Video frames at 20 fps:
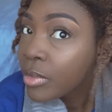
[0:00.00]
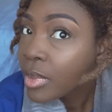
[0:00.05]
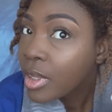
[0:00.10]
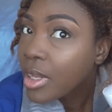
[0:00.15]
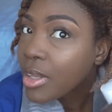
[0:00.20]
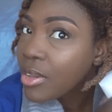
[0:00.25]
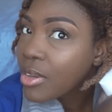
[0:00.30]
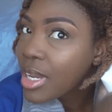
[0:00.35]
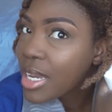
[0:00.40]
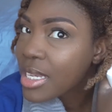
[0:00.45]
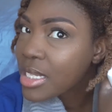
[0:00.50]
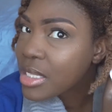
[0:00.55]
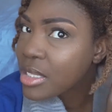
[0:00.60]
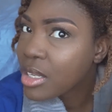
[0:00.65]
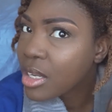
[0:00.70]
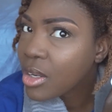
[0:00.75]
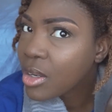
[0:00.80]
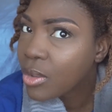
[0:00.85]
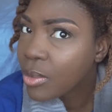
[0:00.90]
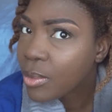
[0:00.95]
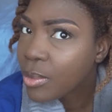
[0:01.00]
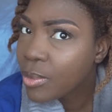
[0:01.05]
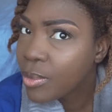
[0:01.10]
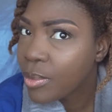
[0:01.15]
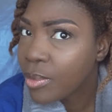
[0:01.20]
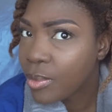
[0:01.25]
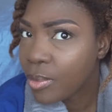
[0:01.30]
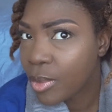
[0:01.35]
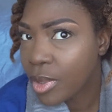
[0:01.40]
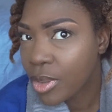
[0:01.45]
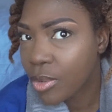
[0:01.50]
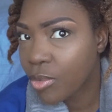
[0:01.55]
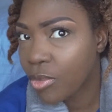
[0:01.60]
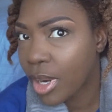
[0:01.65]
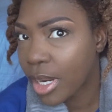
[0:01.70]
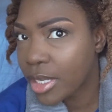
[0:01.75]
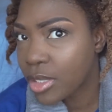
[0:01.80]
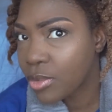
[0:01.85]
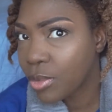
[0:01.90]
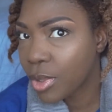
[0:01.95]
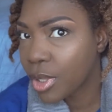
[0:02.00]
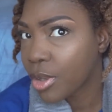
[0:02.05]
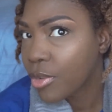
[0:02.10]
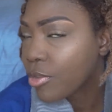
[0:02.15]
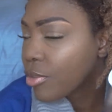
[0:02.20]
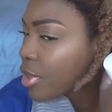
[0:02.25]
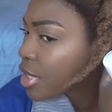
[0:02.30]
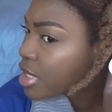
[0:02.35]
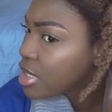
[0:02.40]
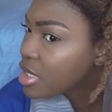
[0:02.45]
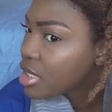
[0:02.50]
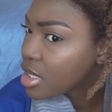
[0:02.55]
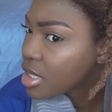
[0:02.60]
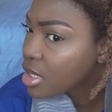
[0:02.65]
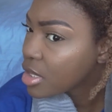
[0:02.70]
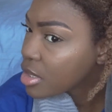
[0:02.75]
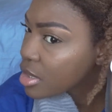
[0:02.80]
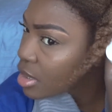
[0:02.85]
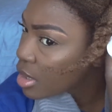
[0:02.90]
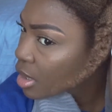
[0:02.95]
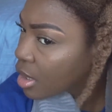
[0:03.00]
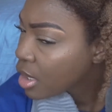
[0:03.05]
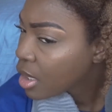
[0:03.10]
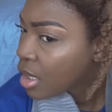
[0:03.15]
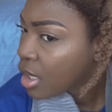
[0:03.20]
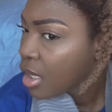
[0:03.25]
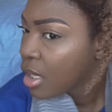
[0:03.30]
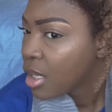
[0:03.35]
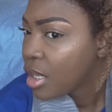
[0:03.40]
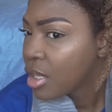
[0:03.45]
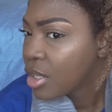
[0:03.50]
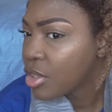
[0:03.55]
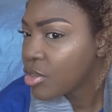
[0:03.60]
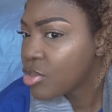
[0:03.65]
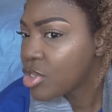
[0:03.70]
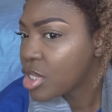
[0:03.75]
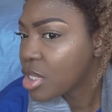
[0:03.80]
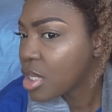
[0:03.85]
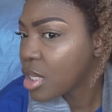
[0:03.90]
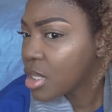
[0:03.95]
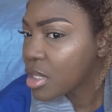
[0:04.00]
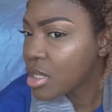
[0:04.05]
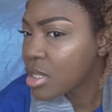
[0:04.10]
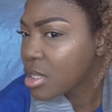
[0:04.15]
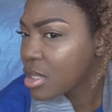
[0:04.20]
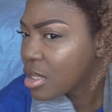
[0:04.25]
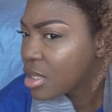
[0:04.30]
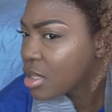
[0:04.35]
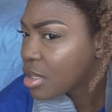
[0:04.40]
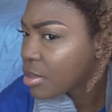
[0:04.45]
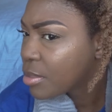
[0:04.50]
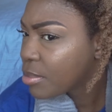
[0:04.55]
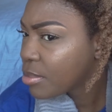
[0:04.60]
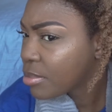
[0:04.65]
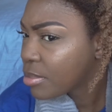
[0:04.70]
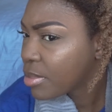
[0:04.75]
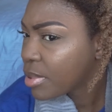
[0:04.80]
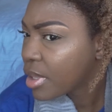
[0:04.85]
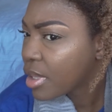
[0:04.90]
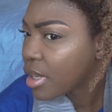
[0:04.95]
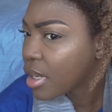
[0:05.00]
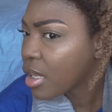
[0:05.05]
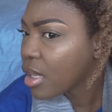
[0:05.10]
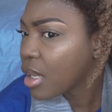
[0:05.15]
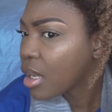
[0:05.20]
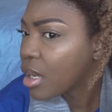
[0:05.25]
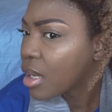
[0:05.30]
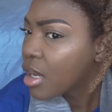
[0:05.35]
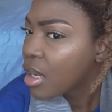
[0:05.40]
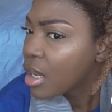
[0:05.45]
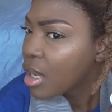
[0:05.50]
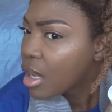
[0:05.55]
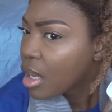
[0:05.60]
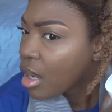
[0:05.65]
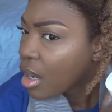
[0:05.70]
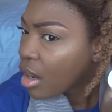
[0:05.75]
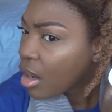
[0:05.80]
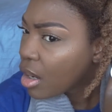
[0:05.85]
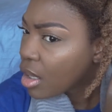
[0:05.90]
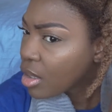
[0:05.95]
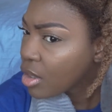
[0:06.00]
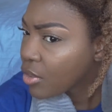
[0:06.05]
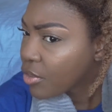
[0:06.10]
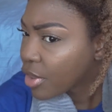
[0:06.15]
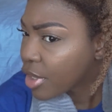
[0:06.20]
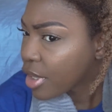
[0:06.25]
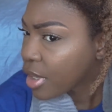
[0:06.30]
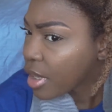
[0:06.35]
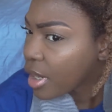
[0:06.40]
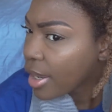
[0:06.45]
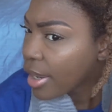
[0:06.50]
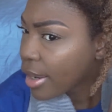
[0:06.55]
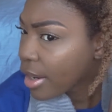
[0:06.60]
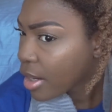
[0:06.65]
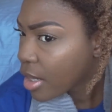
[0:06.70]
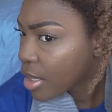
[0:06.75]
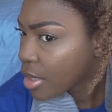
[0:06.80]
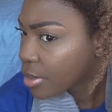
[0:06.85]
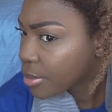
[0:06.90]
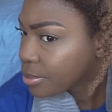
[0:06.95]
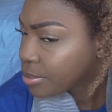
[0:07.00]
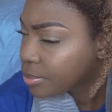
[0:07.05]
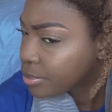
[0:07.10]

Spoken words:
And you guys know with rice water rinses, you just put it all over your hair.